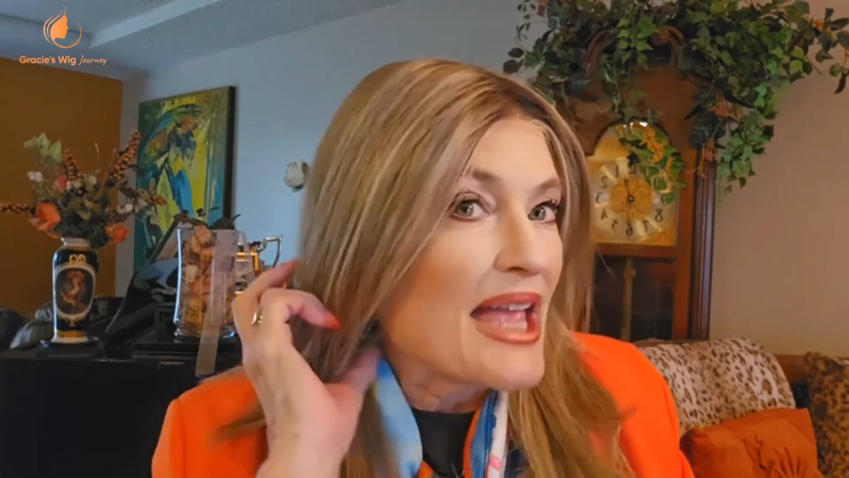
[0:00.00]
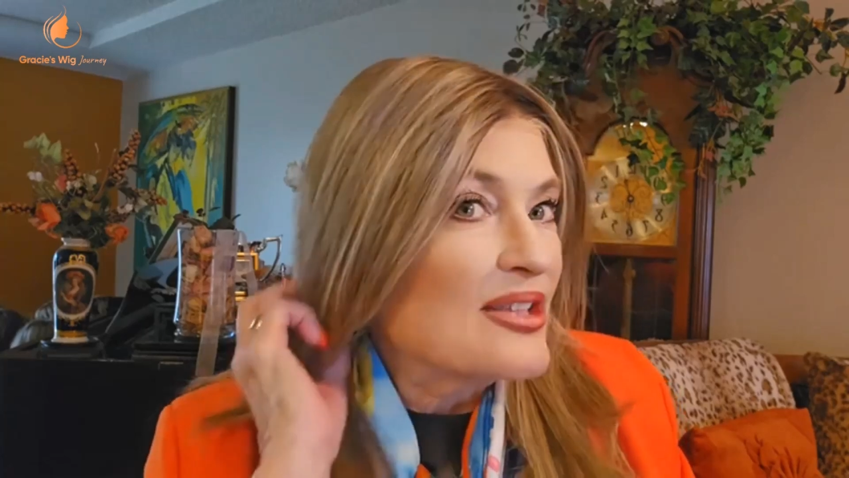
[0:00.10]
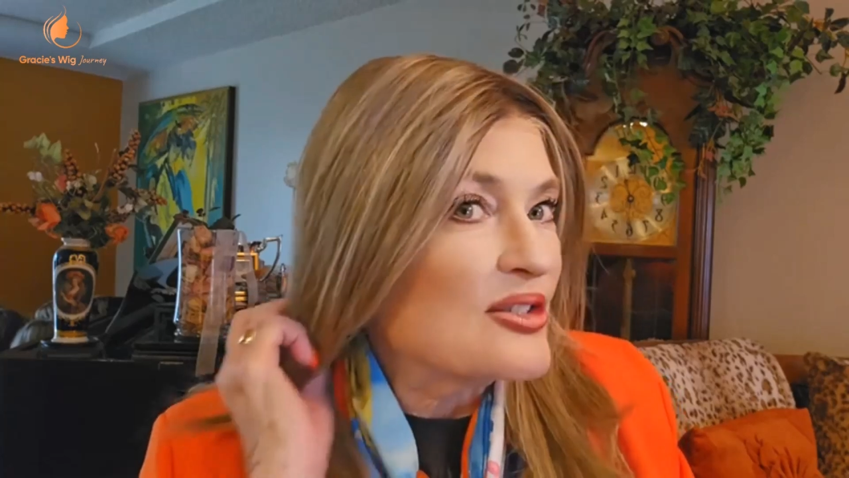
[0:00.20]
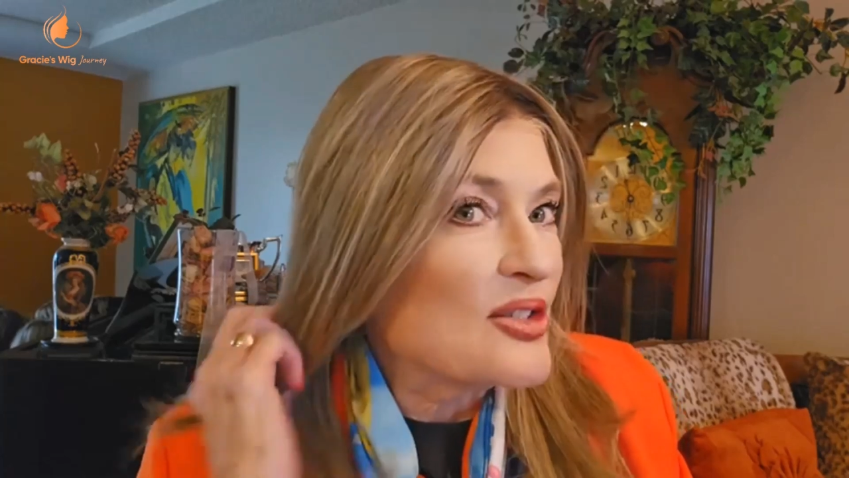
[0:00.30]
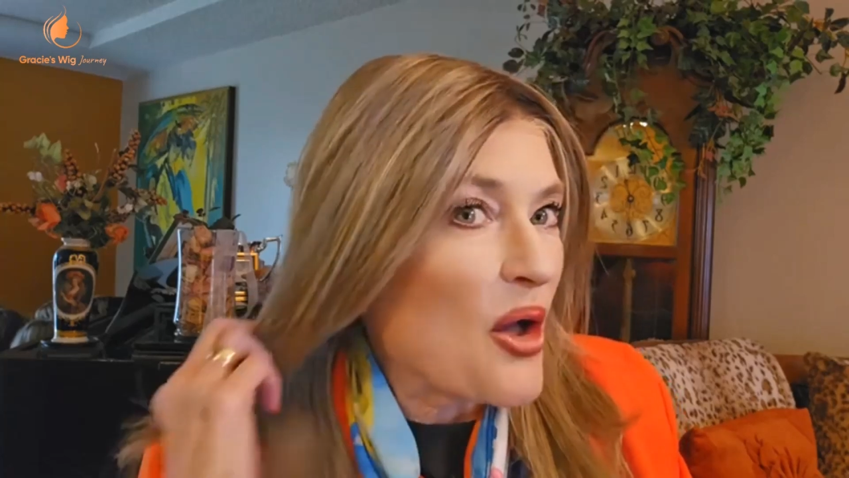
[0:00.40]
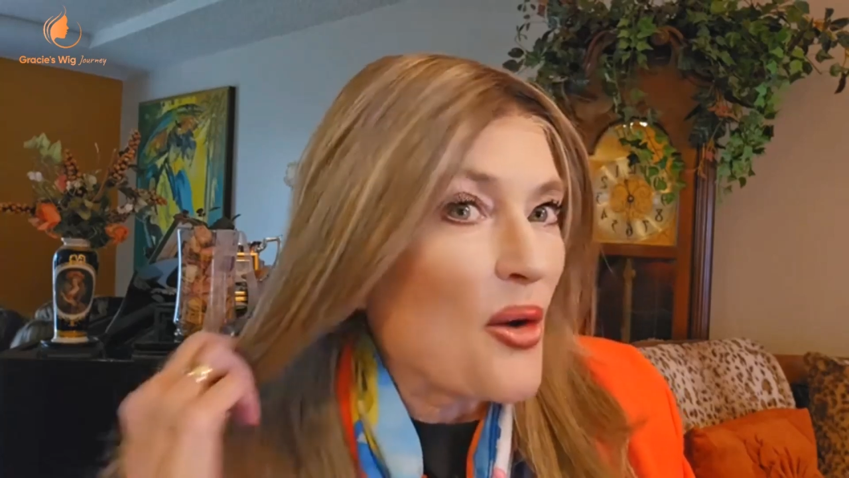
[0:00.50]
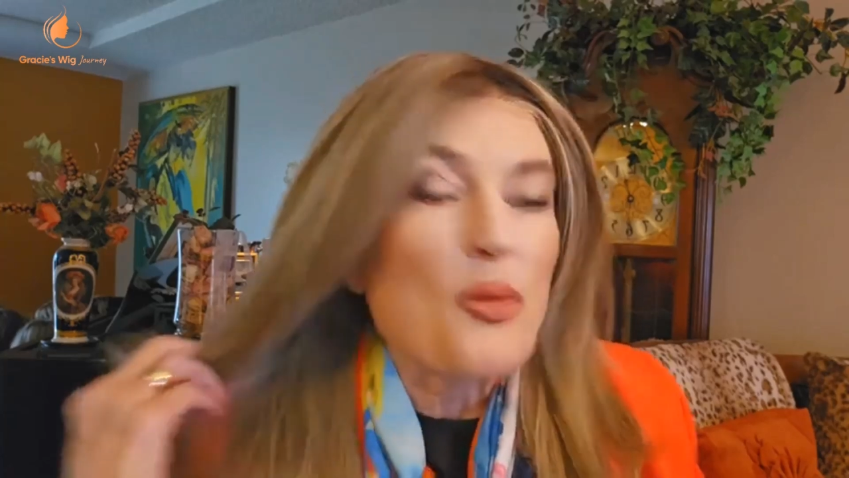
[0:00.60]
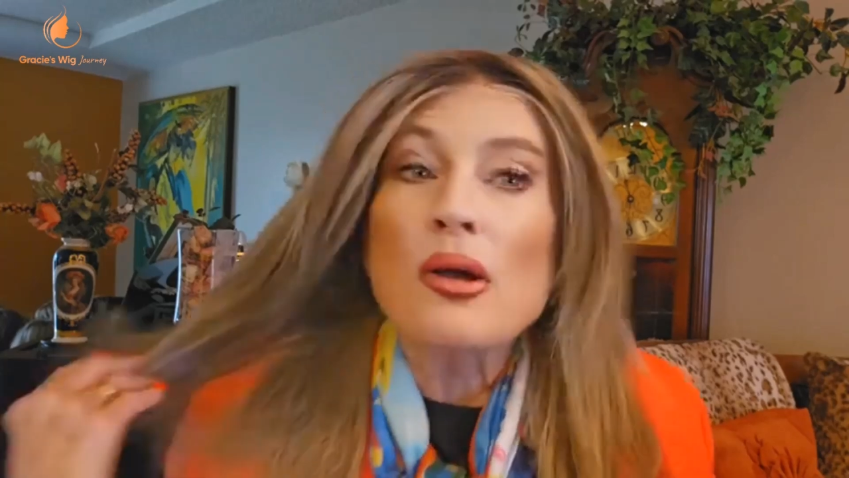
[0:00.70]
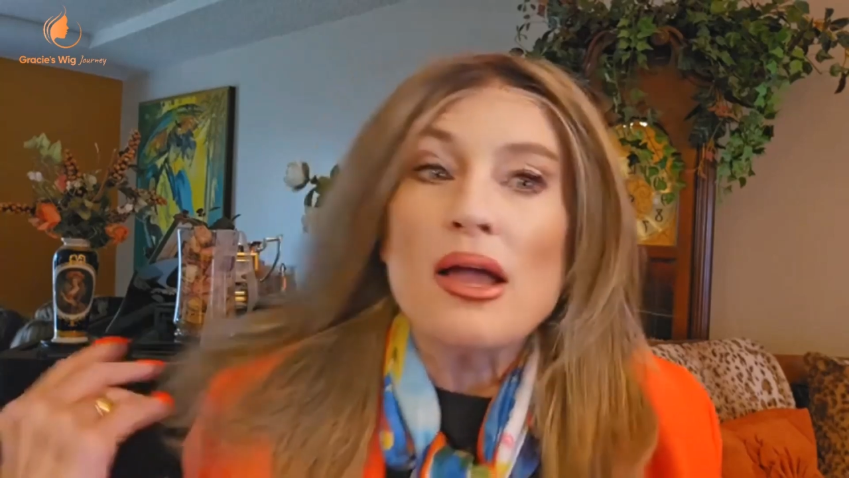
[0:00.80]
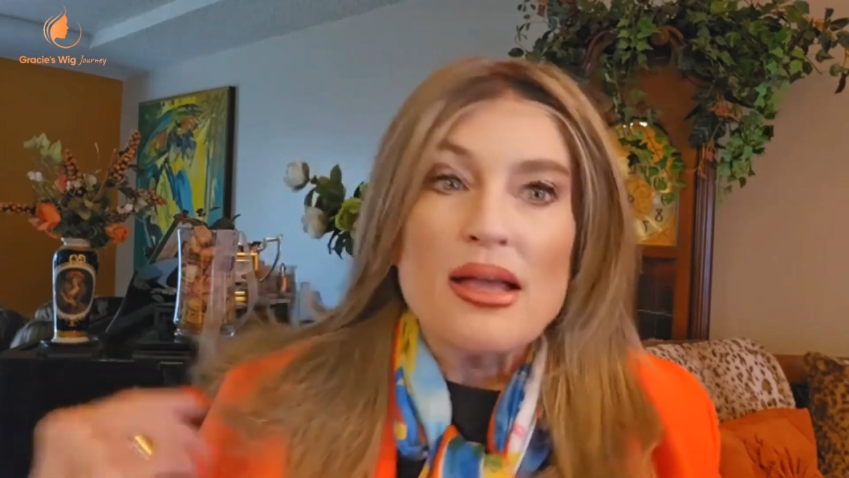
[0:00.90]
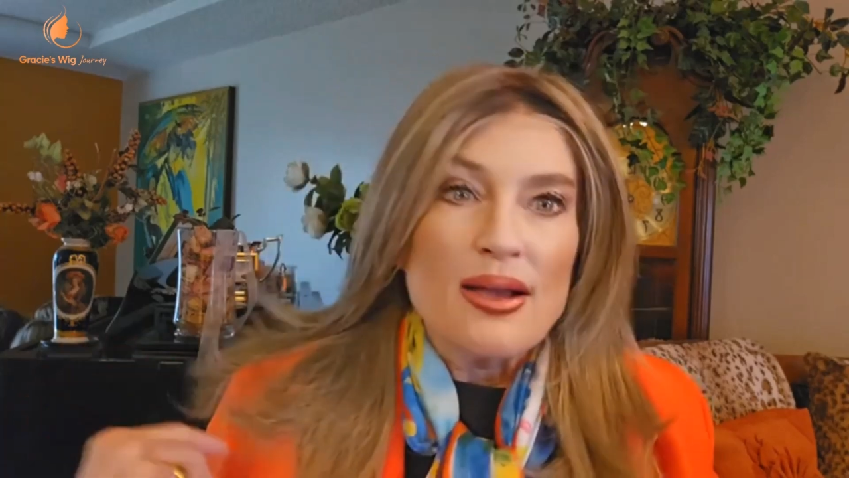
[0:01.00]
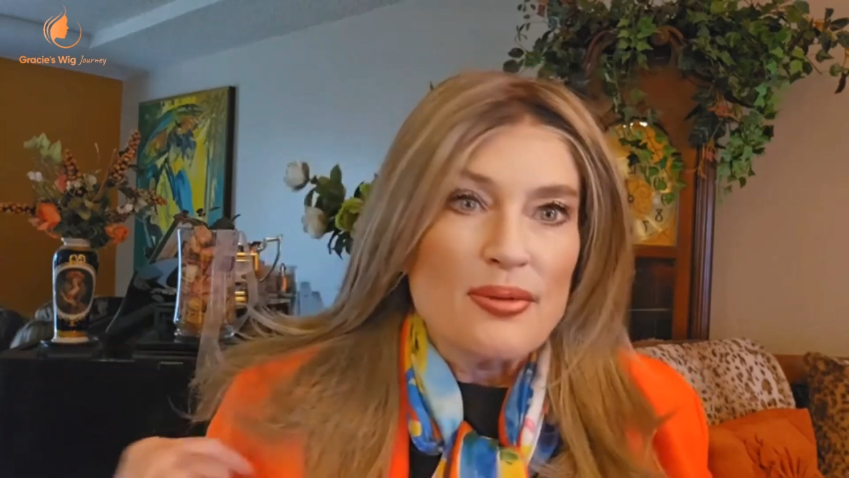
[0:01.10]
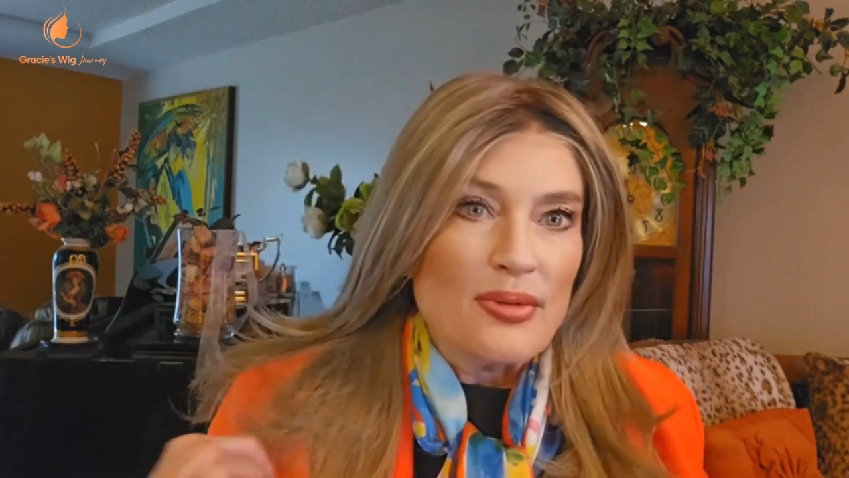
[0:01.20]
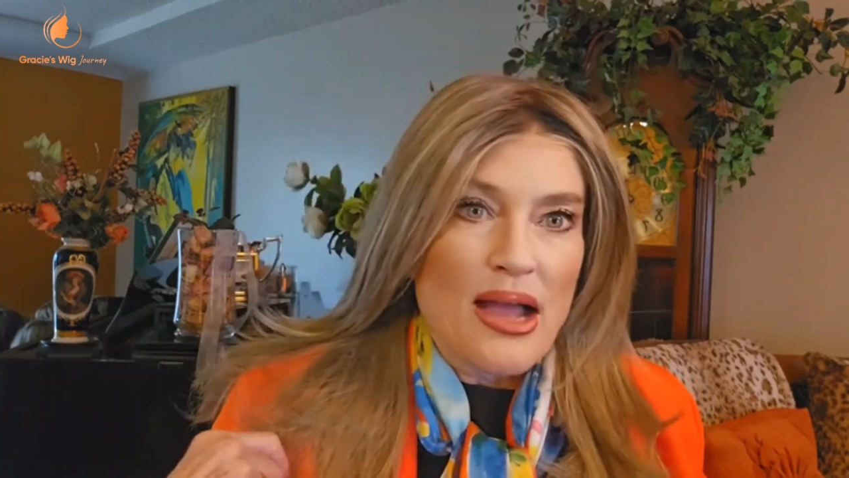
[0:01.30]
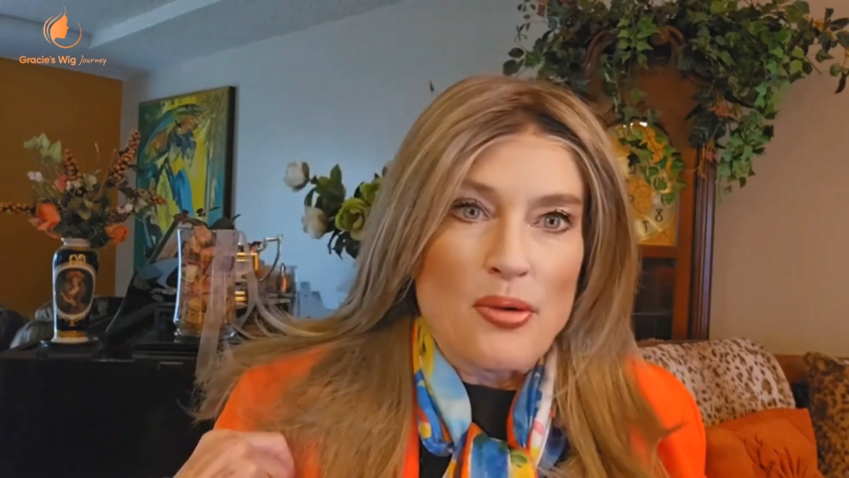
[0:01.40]
So
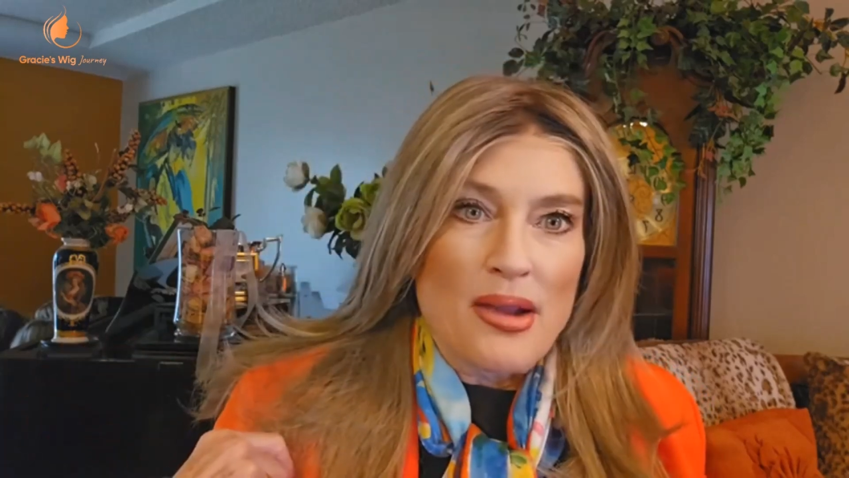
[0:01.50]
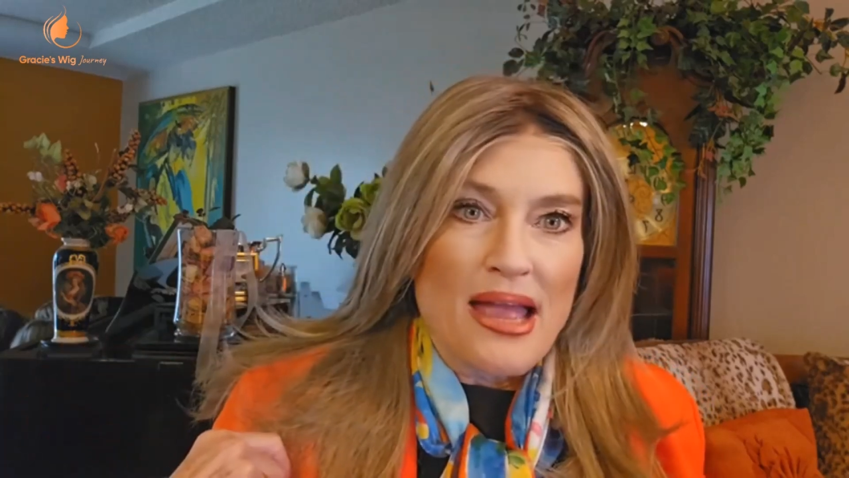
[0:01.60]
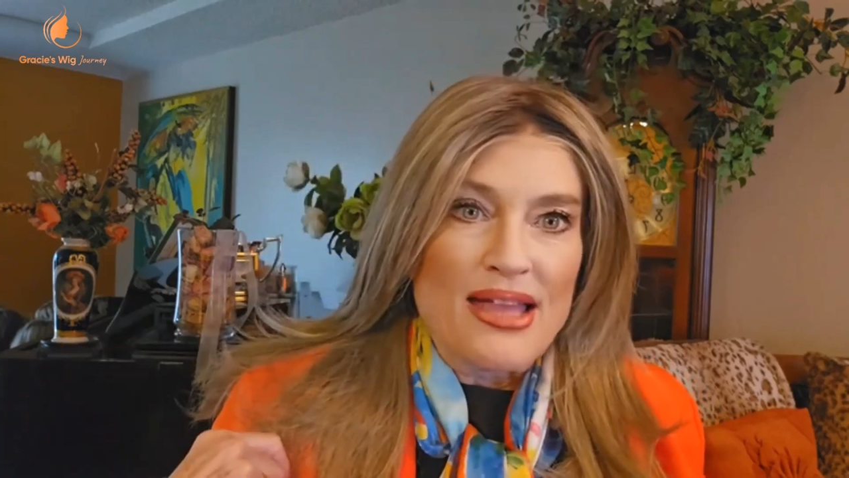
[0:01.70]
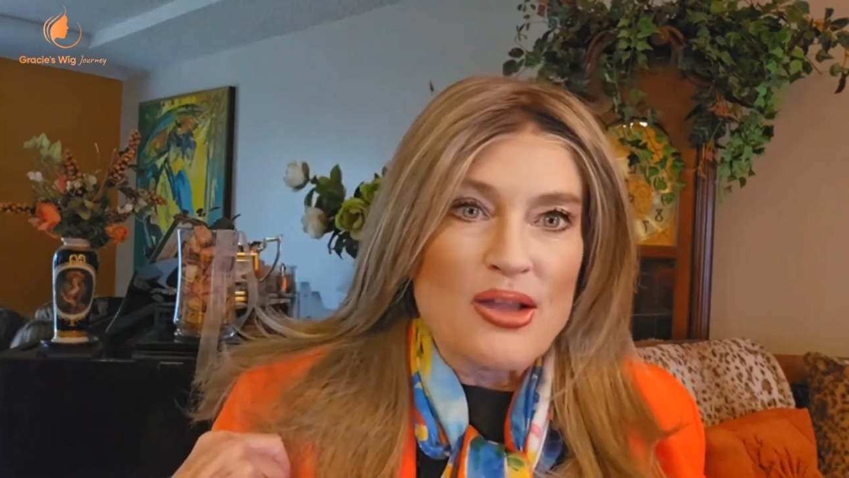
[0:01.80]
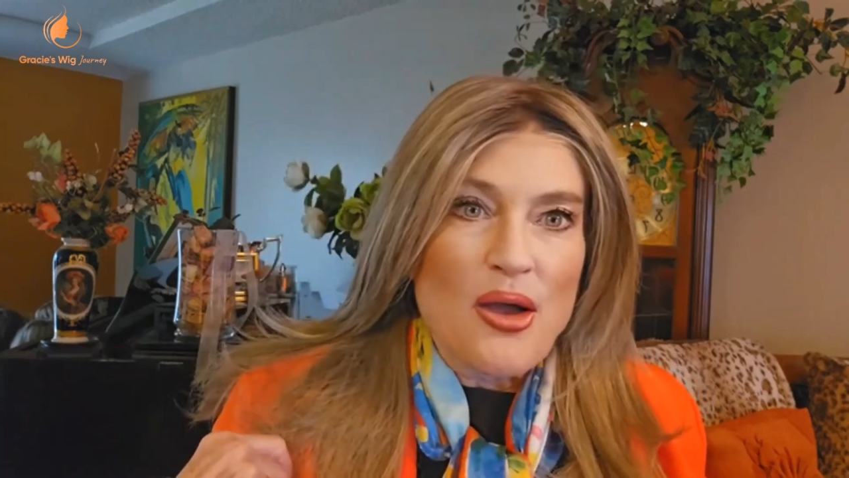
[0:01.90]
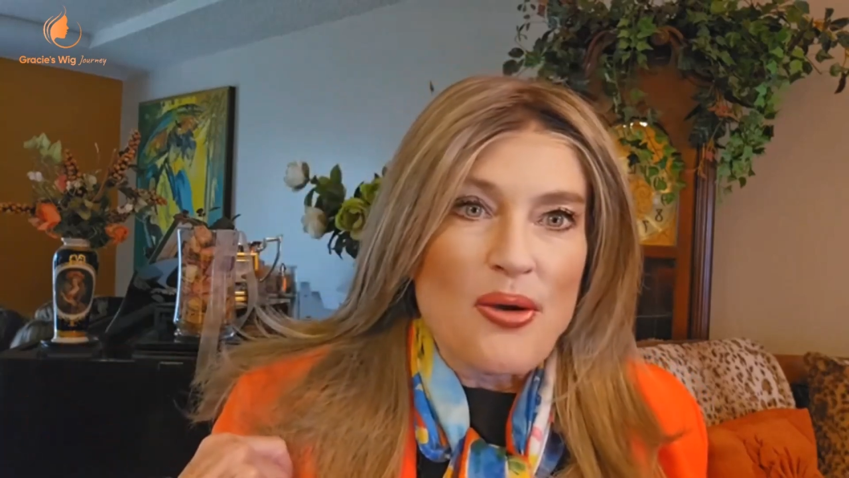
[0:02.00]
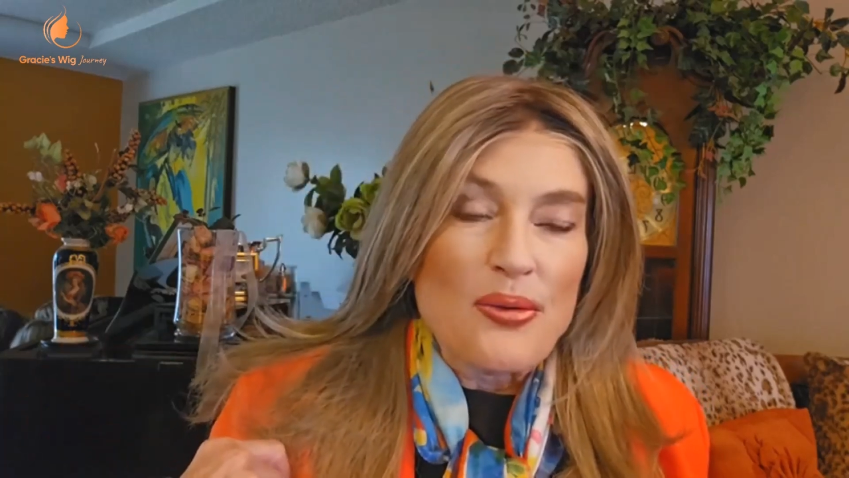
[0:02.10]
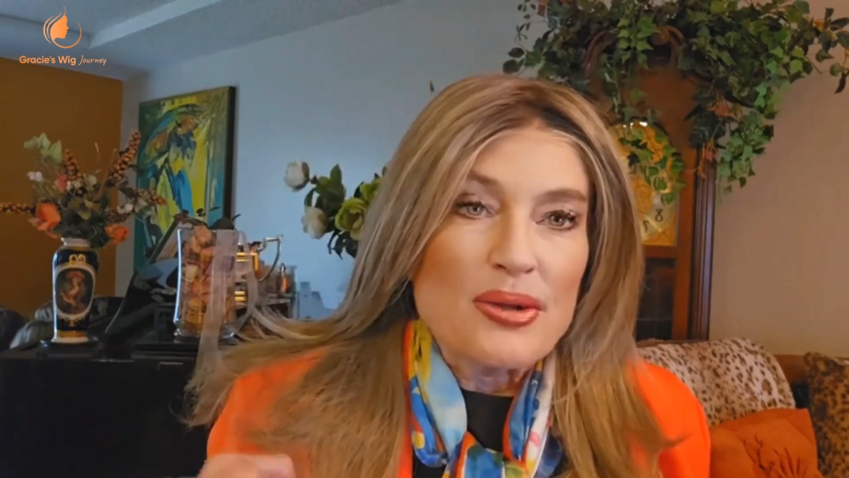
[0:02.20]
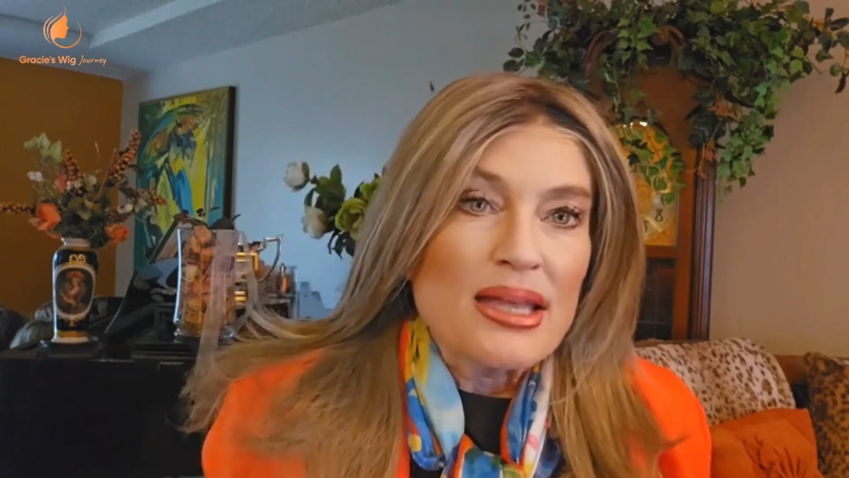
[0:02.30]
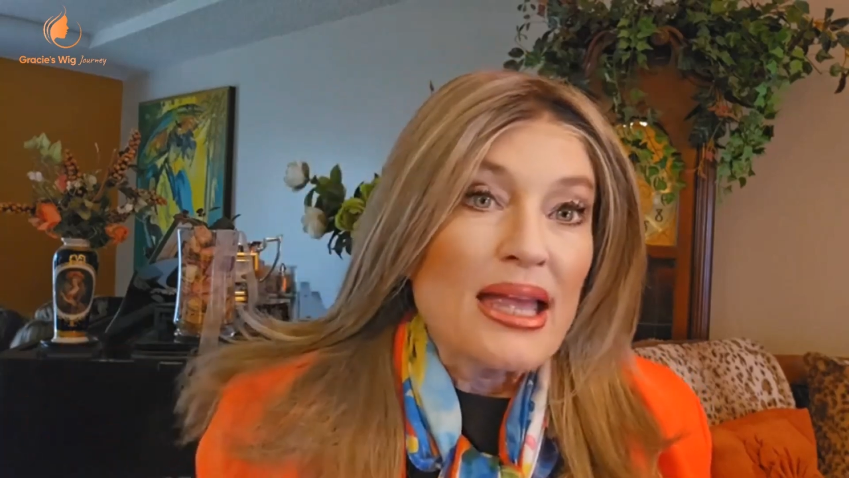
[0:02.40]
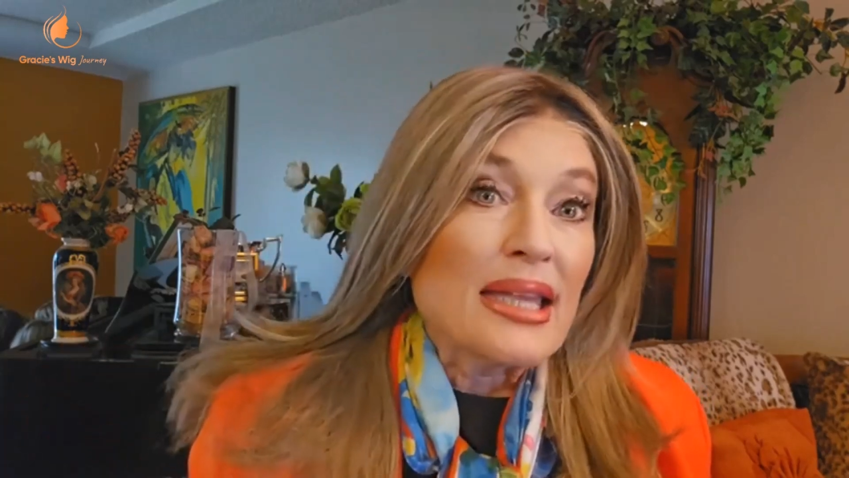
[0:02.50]
away I go.